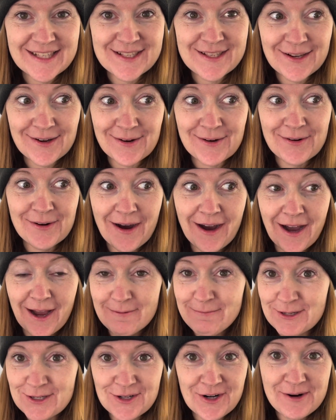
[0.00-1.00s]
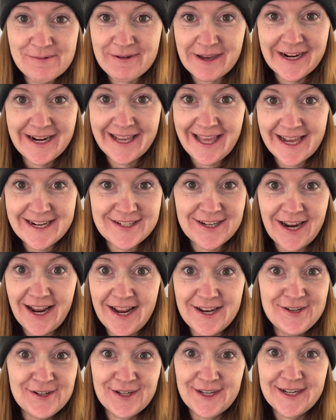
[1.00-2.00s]
So I'm sure I'm gonna catch it
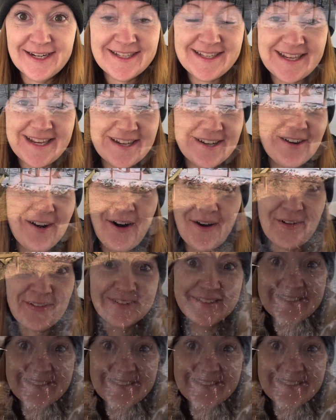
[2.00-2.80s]
and you're gonna see it all.